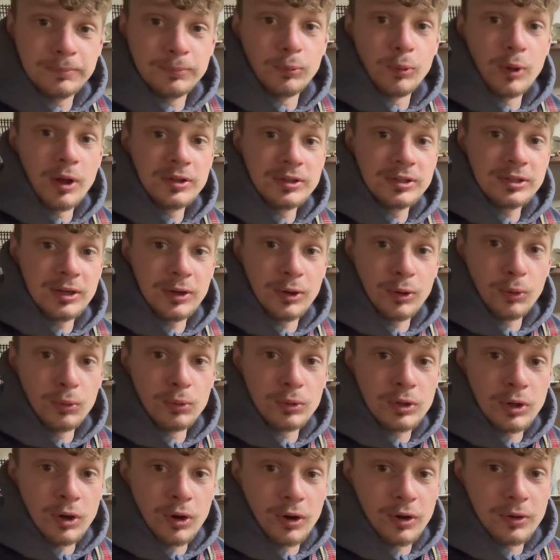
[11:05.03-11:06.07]
welded a whole
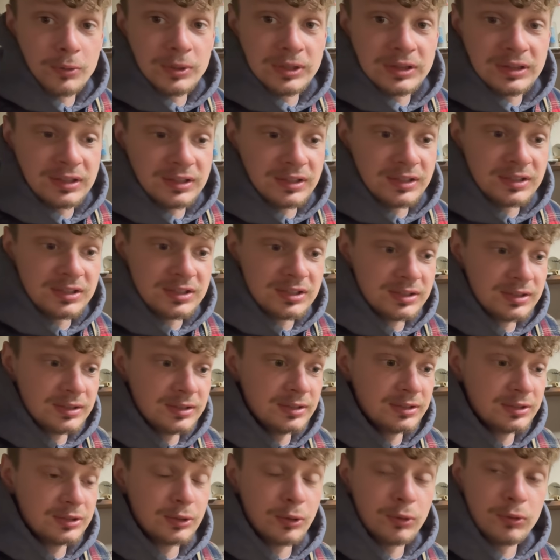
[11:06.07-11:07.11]
car with
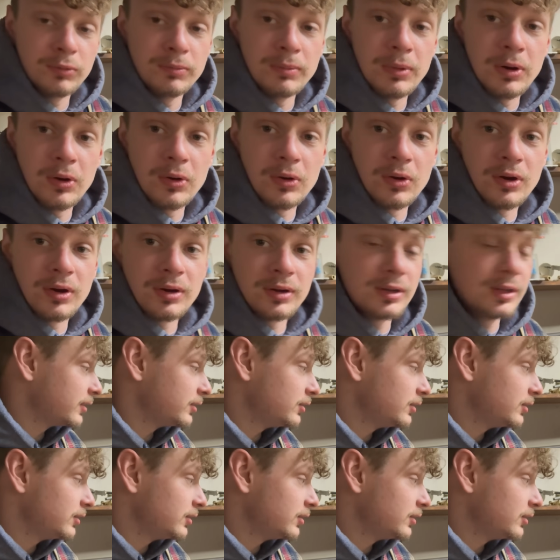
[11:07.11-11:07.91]
this whole mower.